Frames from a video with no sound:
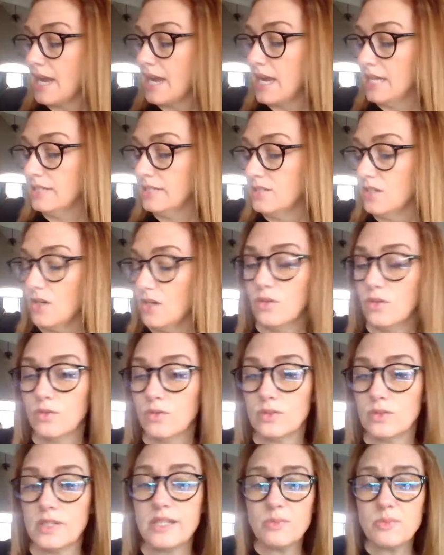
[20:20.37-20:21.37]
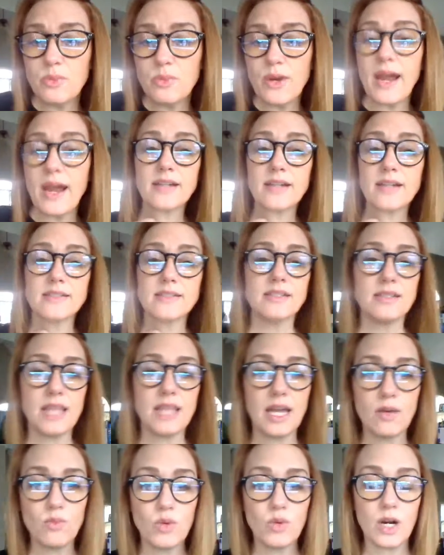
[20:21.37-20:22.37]
And so let's practice
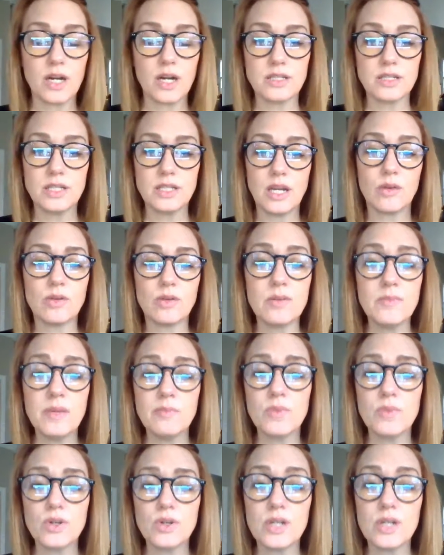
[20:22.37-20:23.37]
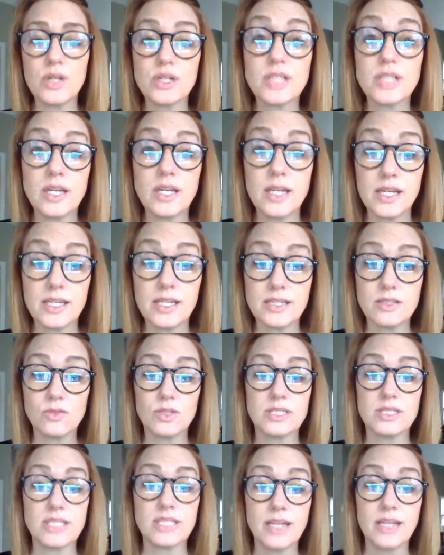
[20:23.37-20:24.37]
that word. Now remember, your tongue is
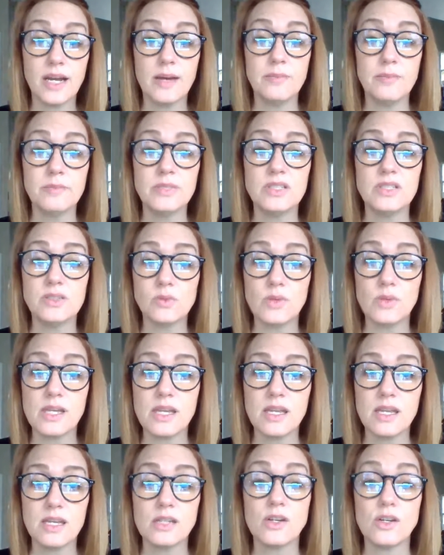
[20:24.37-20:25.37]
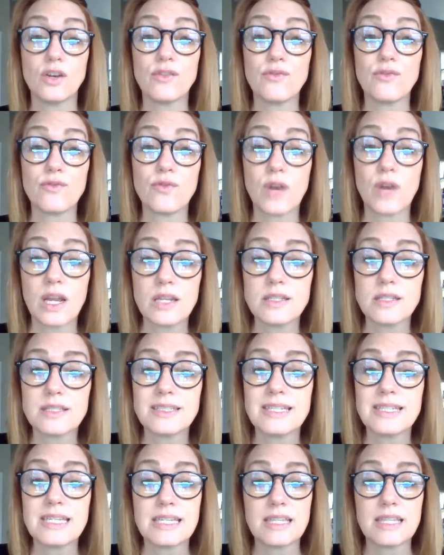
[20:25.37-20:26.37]
going to come between your front
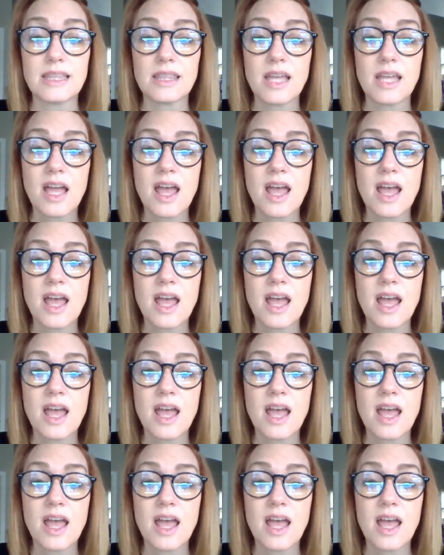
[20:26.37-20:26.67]
teeth.